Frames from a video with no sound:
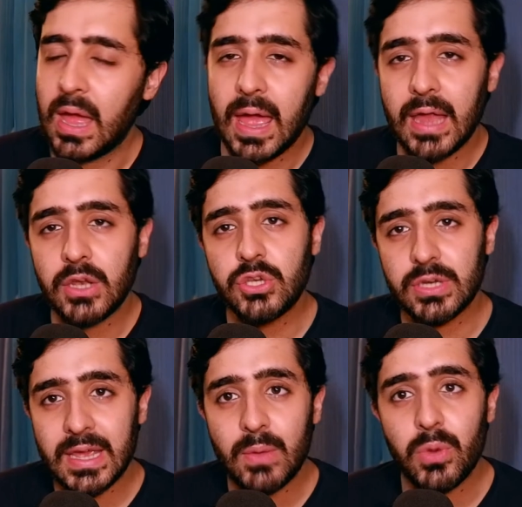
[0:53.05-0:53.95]
And
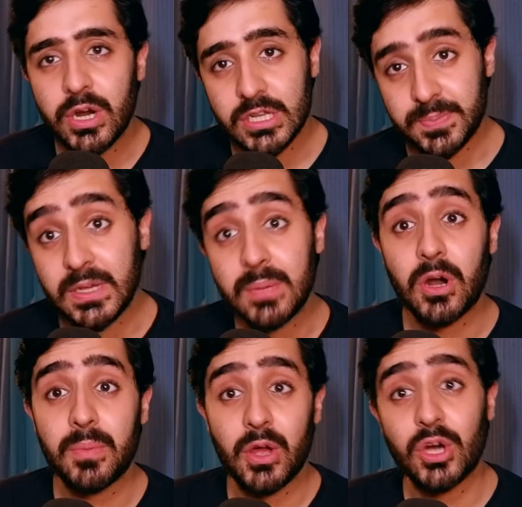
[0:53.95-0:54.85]
today we're going to speak
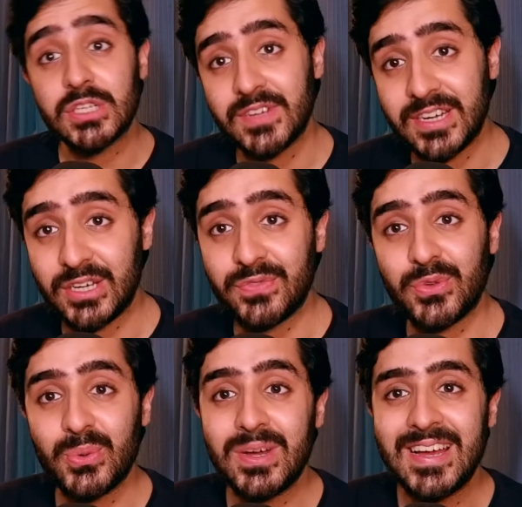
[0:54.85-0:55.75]
about my Oxford
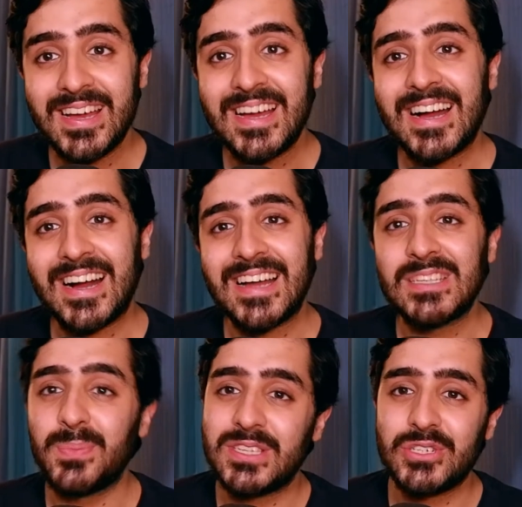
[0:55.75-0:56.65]
interview.
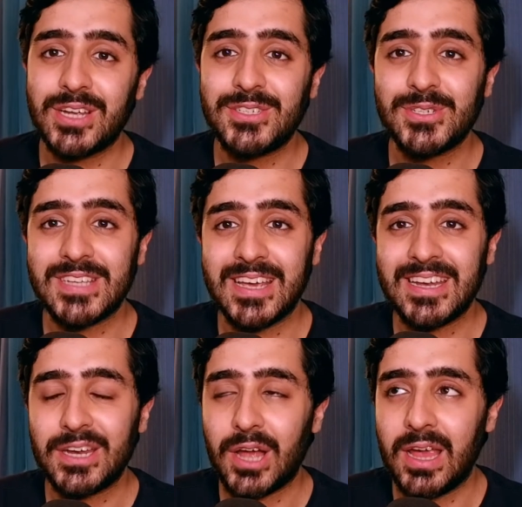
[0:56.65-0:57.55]
It's a bit strange to say
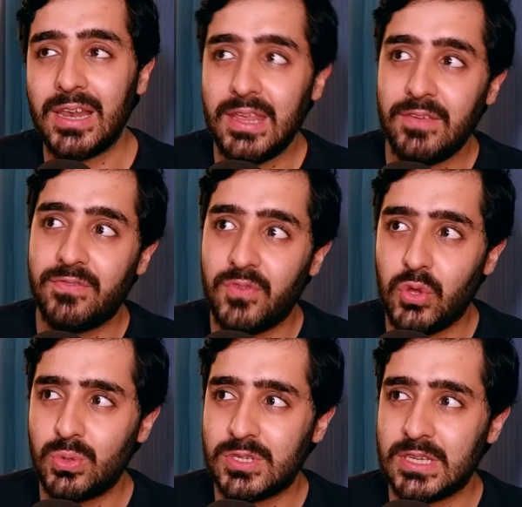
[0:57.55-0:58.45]
it. I leave for
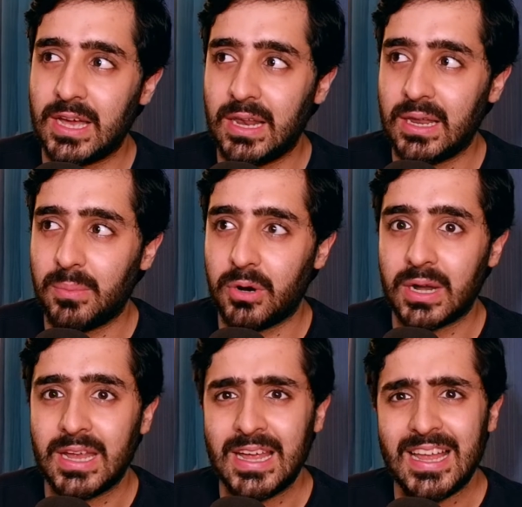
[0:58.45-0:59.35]
UCL in about
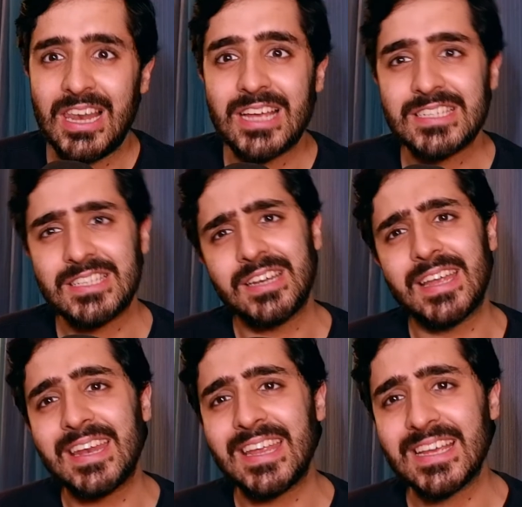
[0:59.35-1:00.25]
less than
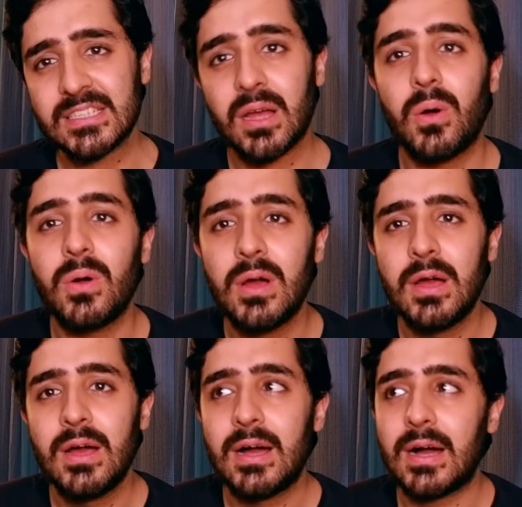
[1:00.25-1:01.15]
10 days now.
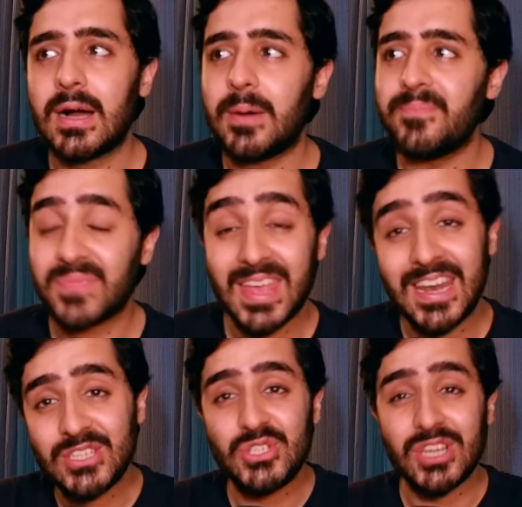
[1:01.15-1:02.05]

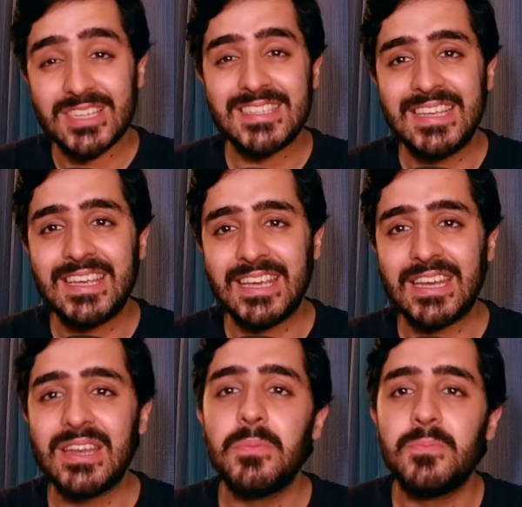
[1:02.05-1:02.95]
And it's just sinking in.